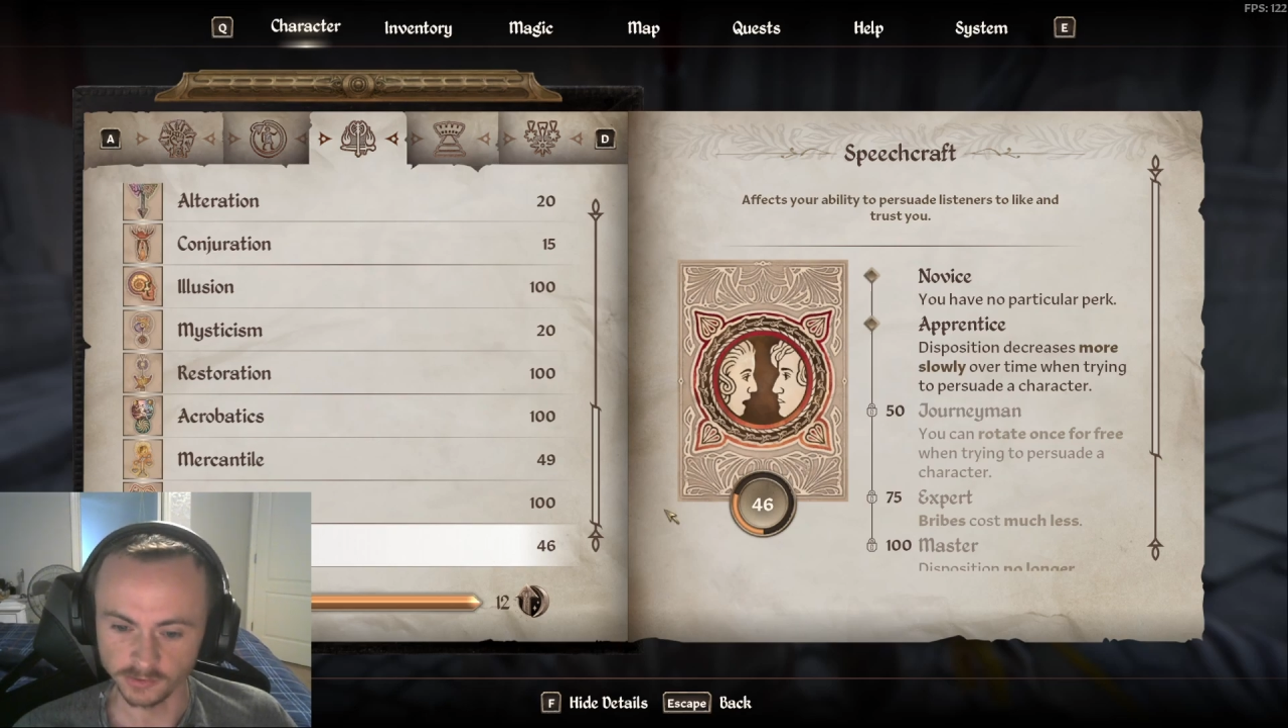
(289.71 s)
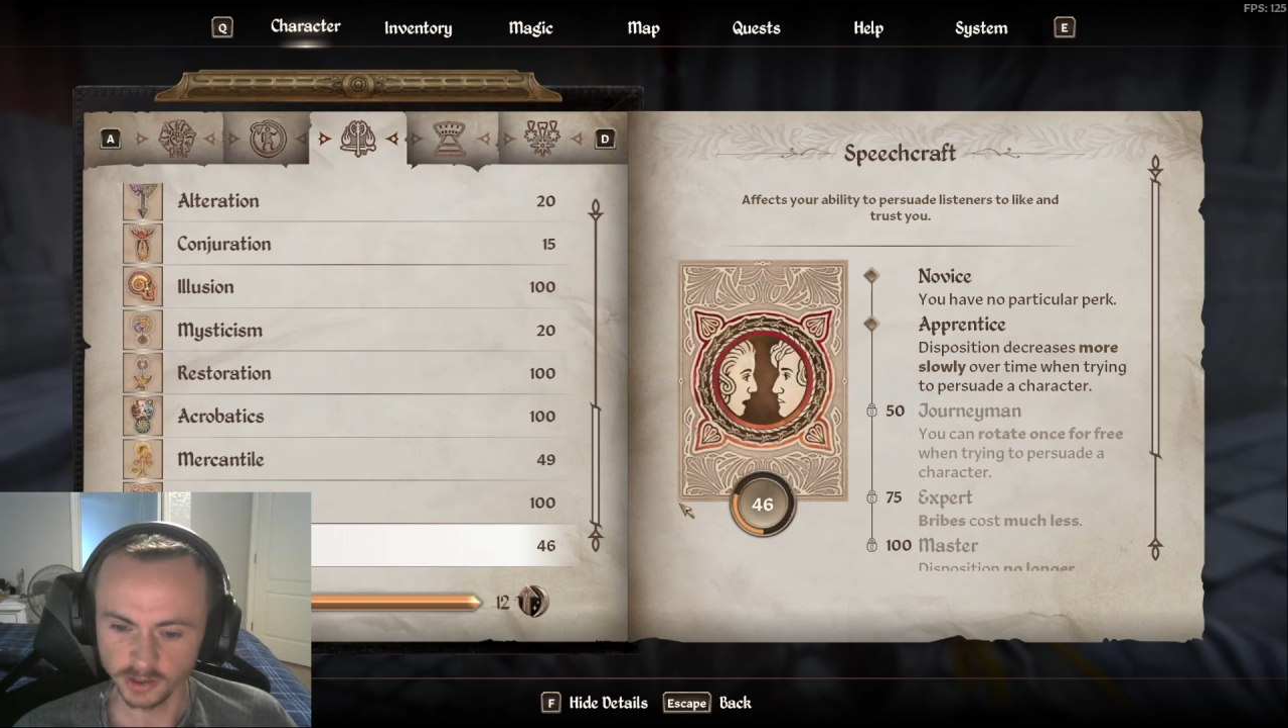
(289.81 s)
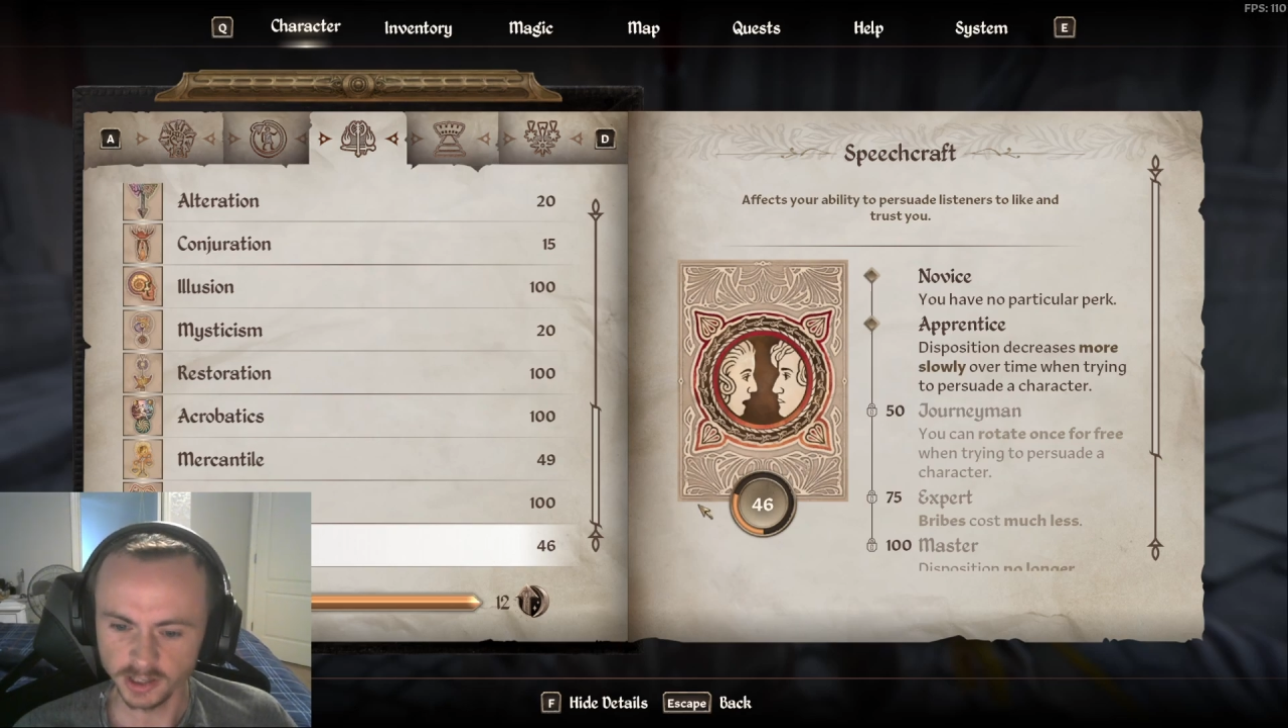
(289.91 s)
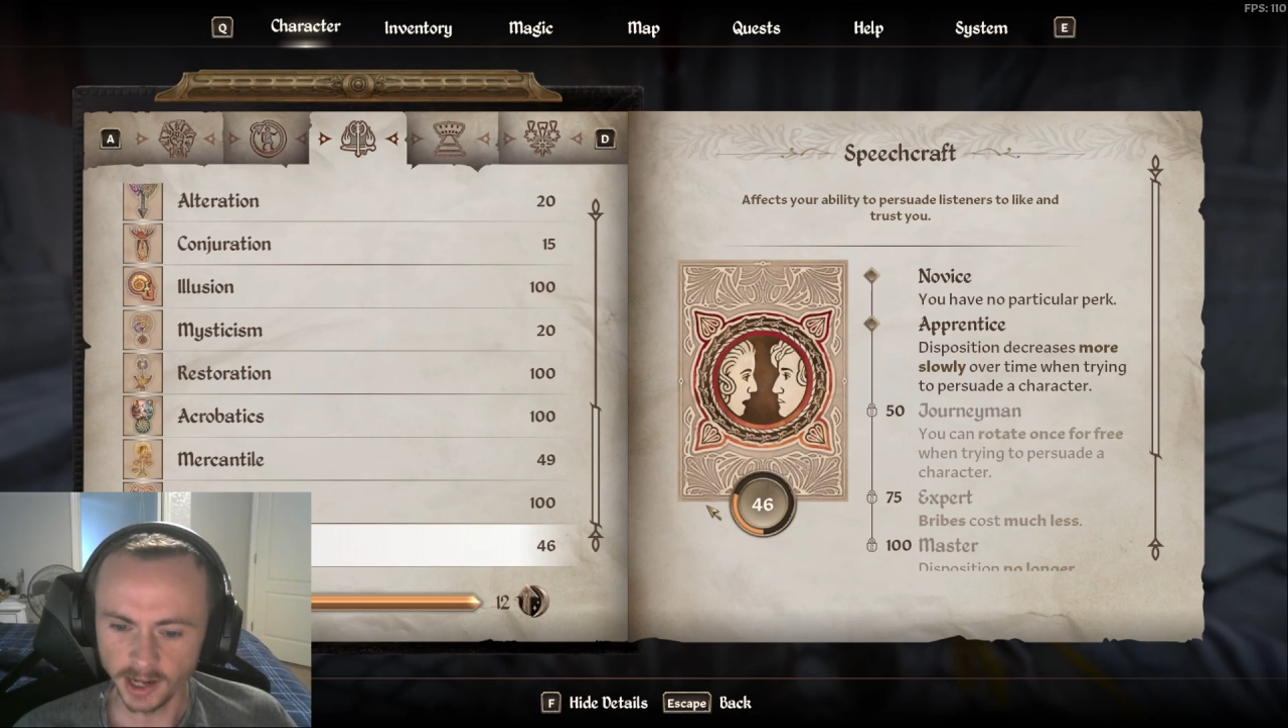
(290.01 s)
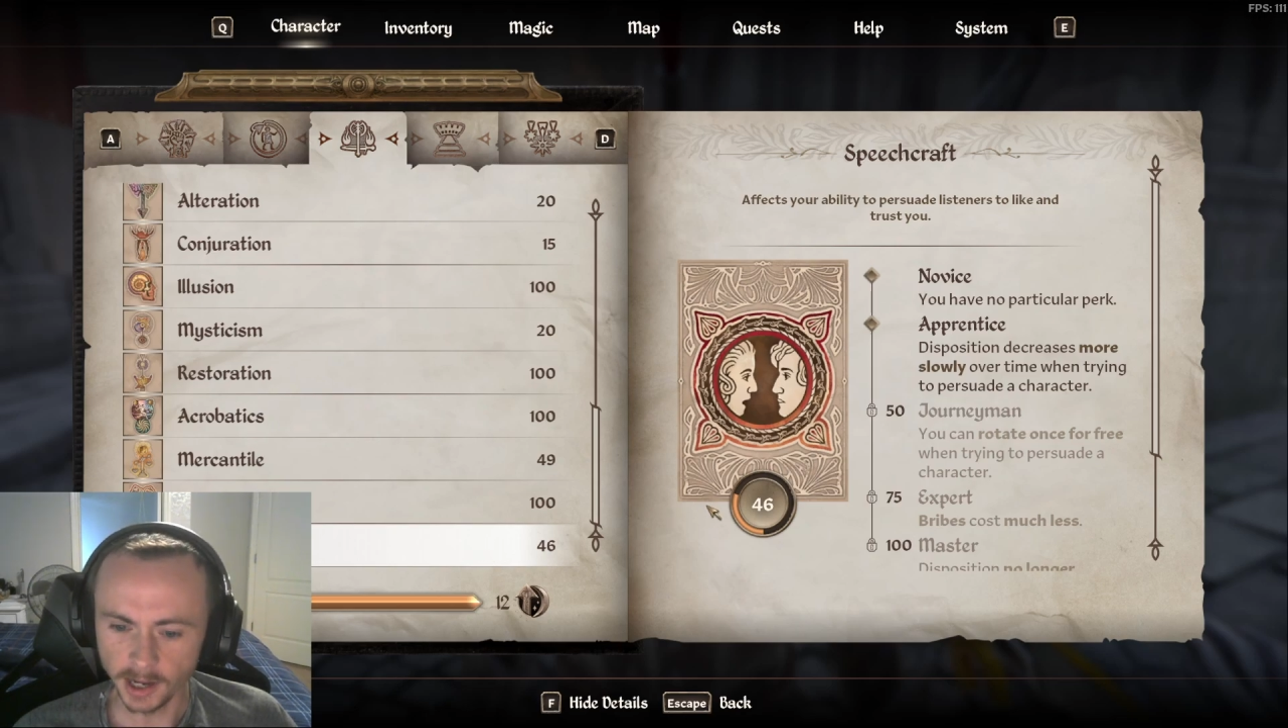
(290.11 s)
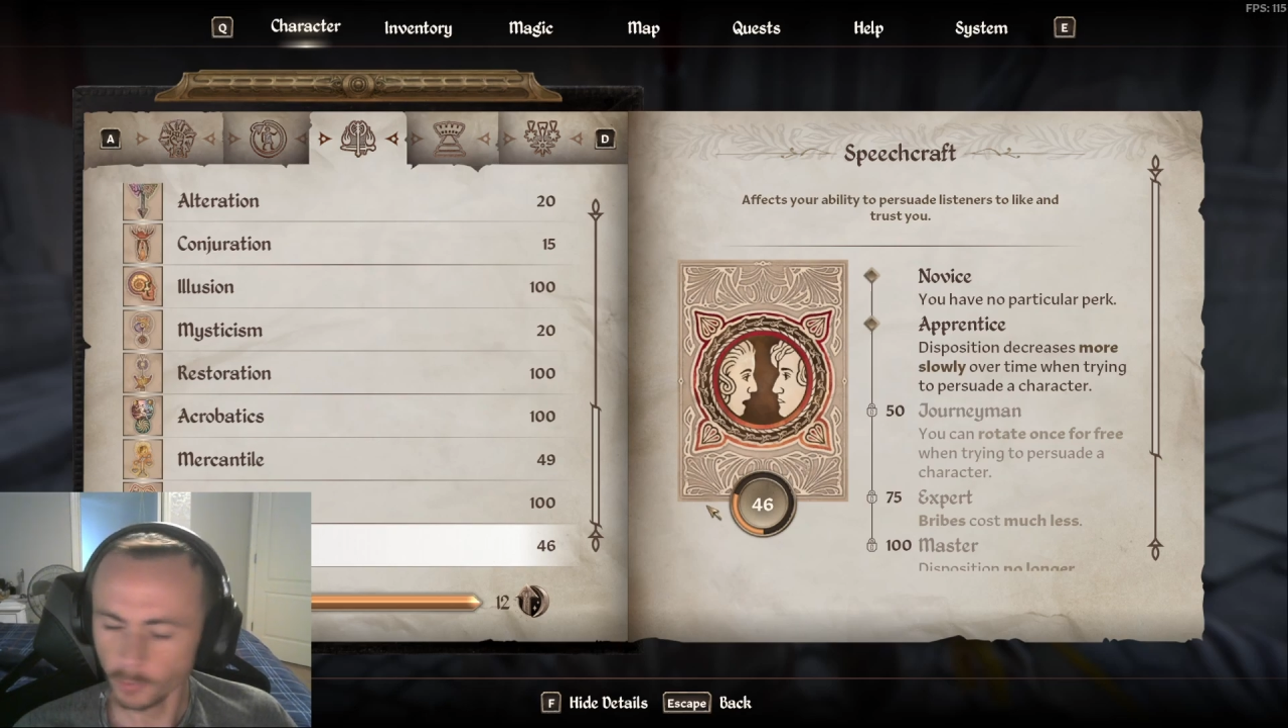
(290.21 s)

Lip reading: I'm